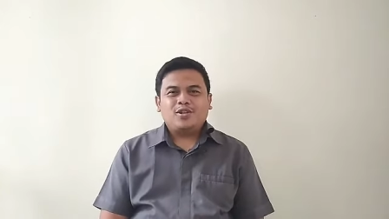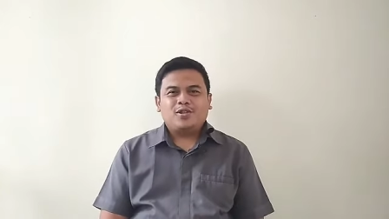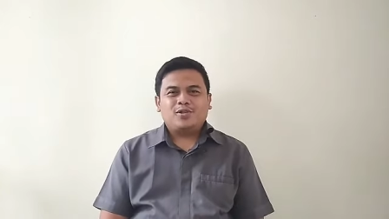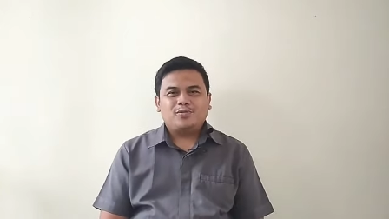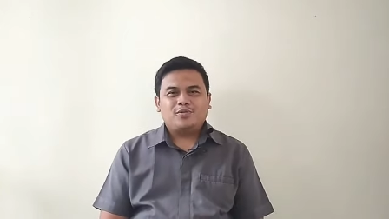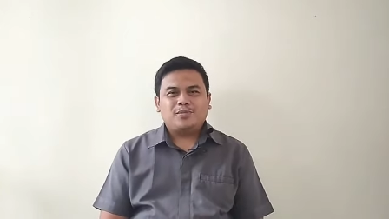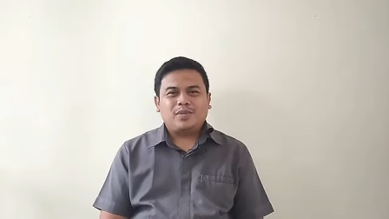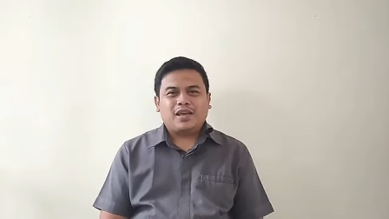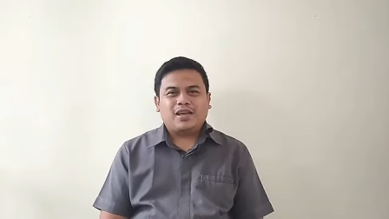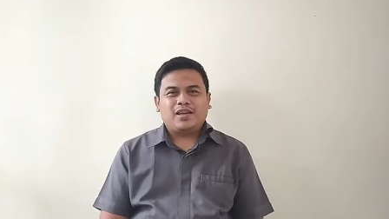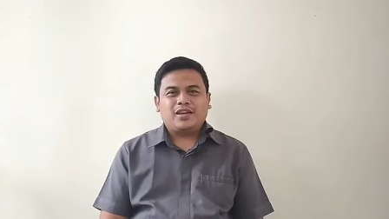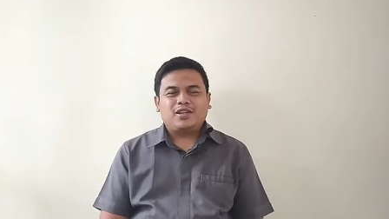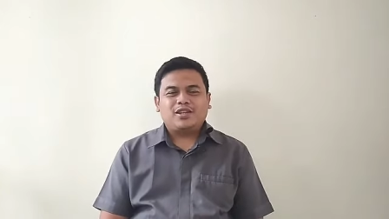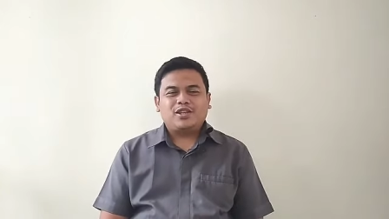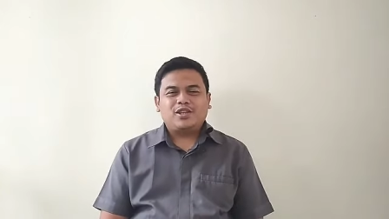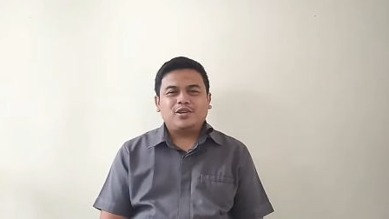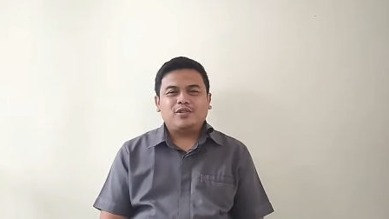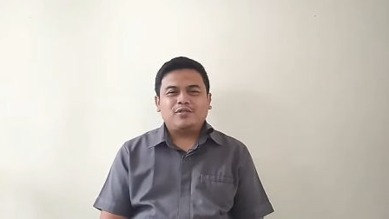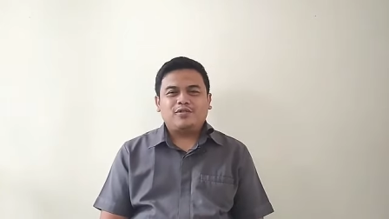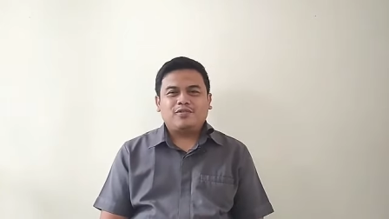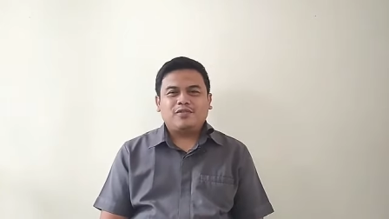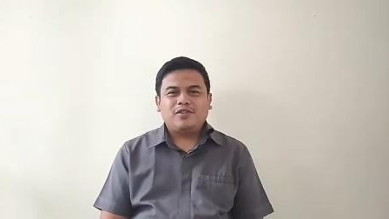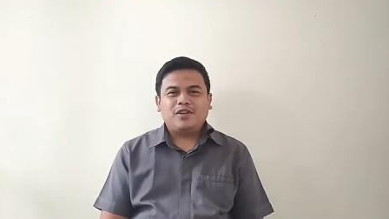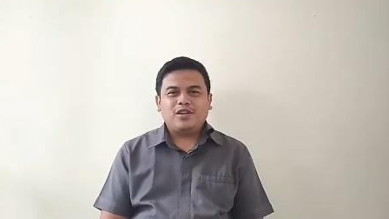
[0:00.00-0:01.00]
to make a
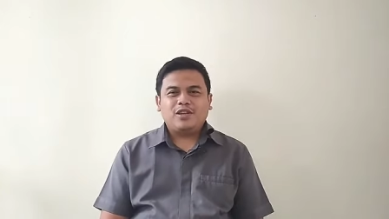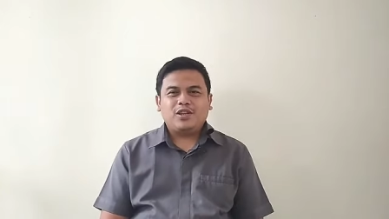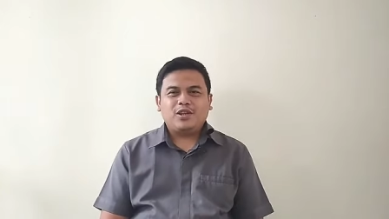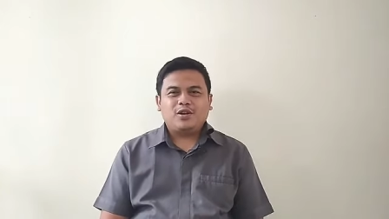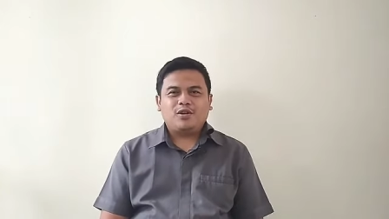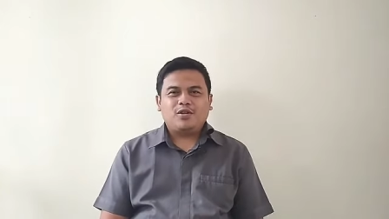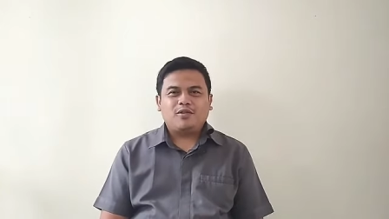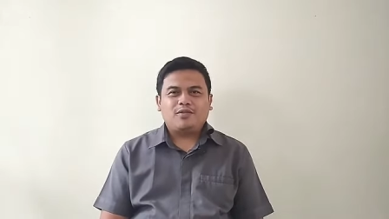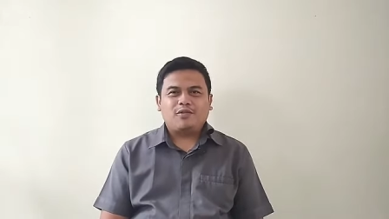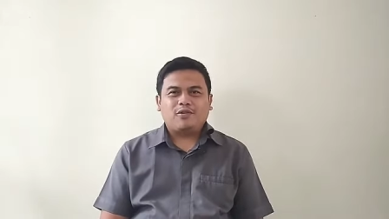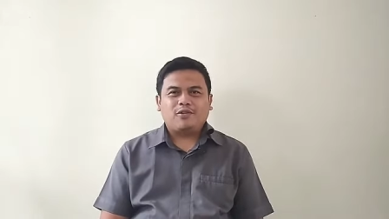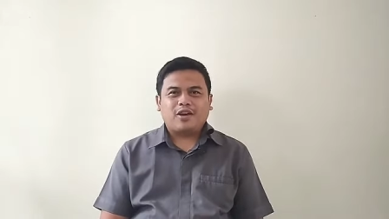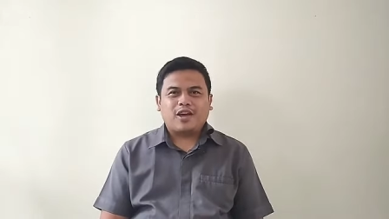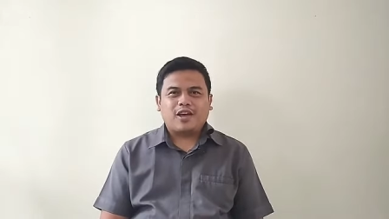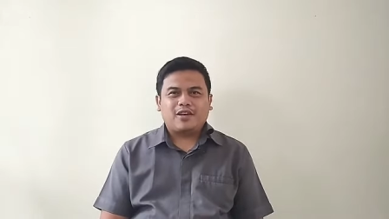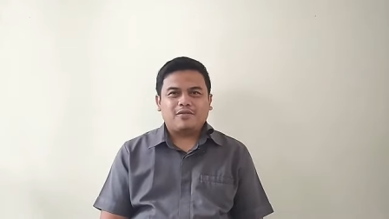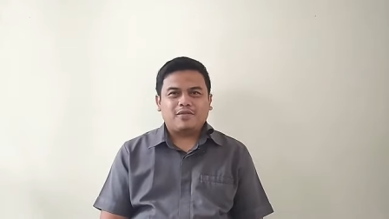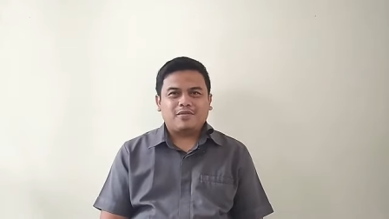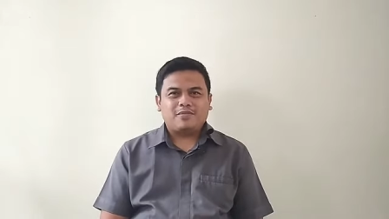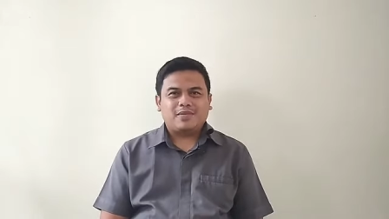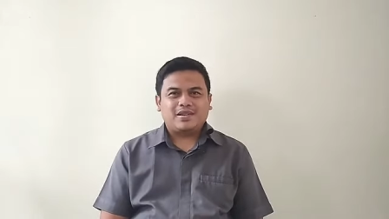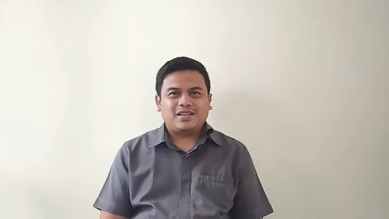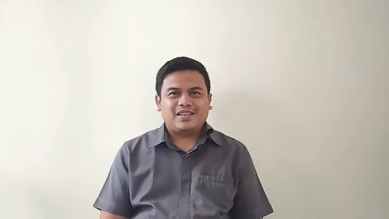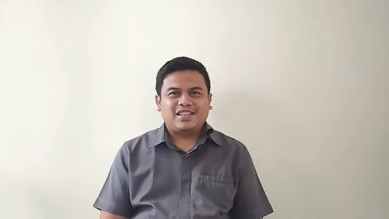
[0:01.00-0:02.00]
new video for
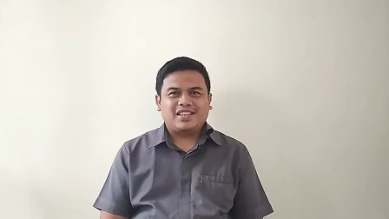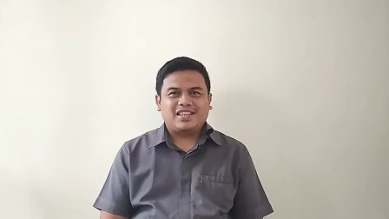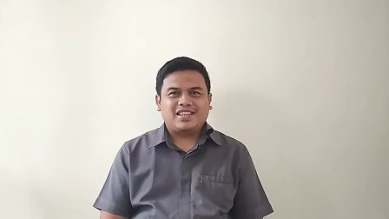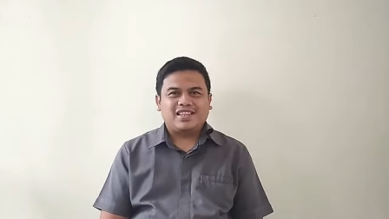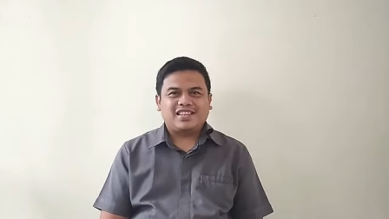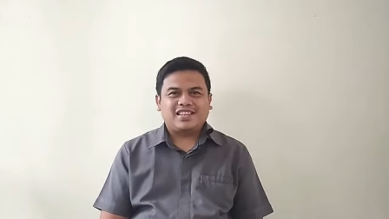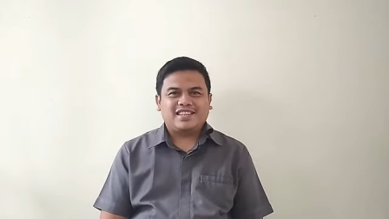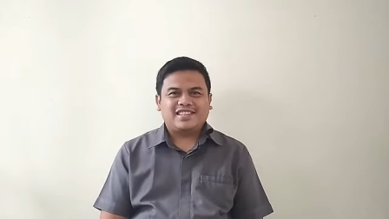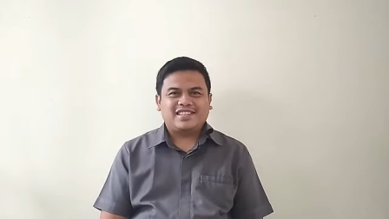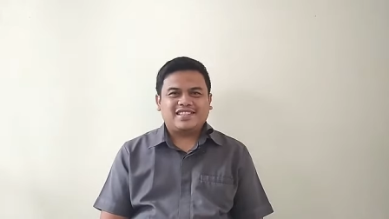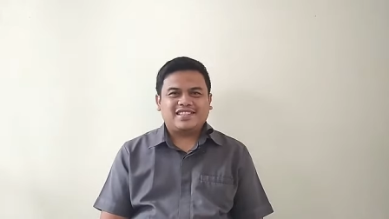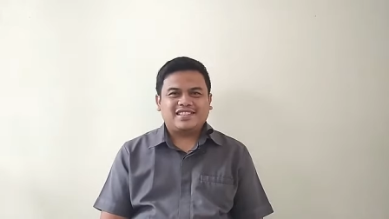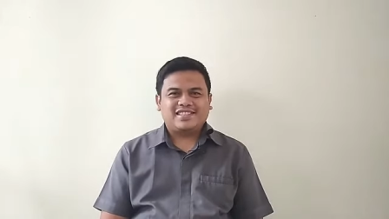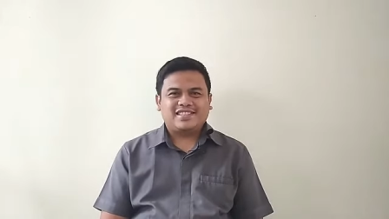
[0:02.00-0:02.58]
everybody.